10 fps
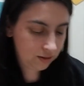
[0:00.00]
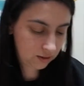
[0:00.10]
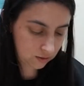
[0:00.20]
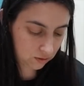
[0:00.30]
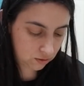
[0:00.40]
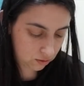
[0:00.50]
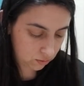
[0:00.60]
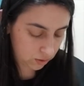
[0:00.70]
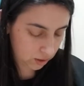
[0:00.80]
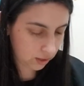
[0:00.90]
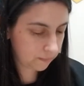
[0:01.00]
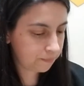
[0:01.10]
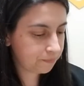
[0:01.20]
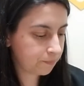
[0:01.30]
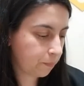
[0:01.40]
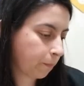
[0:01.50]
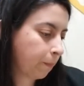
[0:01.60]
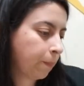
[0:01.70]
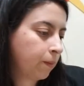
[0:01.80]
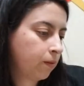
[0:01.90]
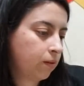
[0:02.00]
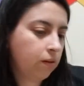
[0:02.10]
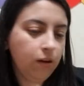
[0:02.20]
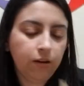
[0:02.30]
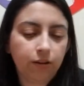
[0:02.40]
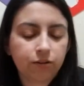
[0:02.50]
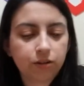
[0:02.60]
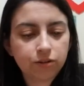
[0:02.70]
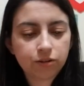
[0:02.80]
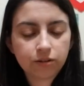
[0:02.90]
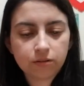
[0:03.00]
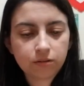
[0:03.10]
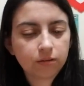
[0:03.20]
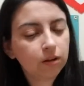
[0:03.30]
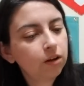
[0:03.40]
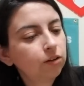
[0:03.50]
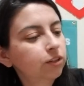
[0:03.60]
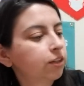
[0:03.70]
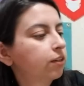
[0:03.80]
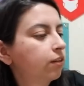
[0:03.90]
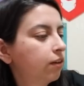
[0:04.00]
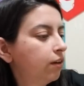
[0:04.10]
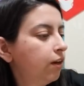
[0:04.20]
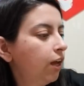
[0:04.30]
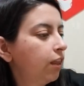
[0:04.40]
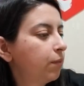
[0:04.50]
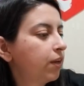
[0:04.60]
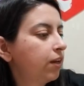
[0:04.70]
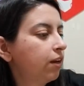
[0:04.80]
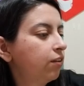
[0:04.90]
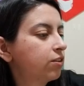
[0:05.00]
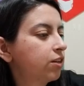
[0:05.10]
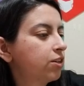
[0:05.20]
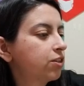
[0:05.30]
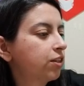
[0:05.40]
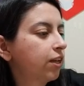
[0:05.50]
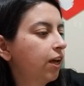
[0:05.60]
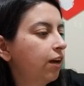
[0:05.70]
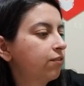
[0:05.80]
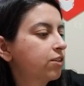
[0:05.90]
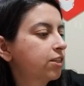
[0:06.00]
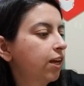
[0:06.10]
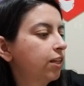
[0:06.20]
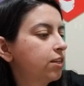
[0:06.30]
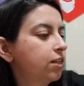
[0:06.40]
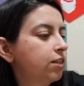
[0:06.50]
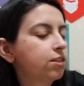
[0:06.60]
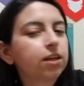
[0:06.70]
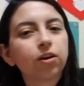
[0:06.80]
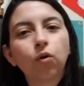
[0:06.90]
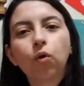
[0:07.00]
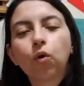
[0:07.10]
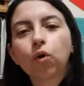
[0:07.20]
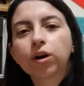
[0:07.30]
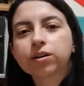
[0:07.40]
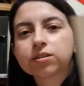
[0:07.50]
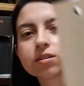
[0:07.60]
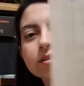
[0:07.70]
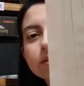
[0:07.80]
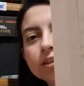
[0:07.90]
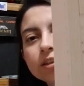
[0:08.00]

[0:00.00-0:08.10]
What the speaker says: This is so tight. Another dungeon. Oh, look. At the beginning of their dungeon, they have skeletons and orcs.